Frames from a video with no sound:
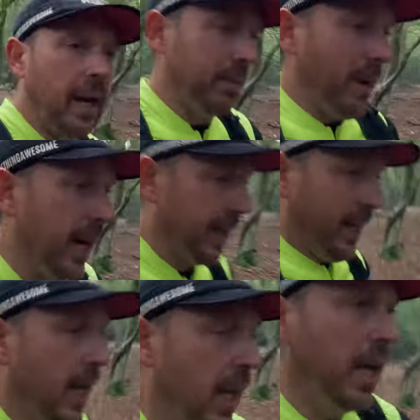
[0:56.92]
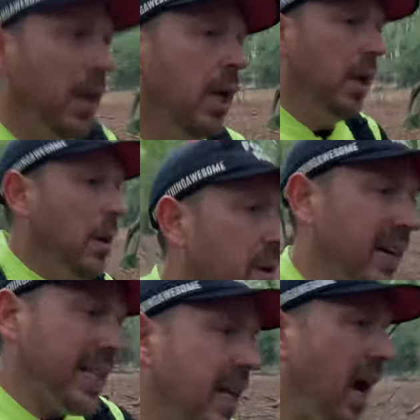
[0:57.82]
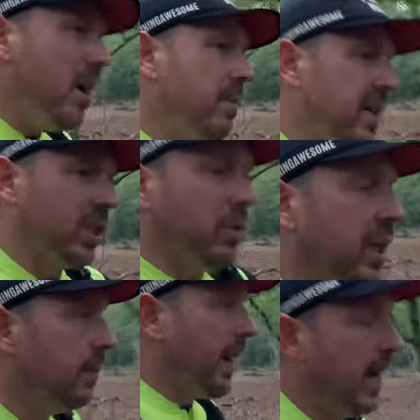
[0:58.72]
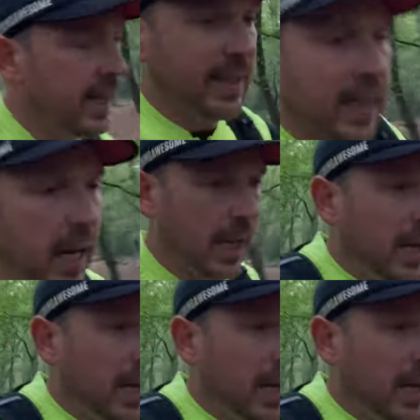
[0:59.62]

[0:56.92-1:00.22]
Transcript: up the mountain. We've had Toby talking about his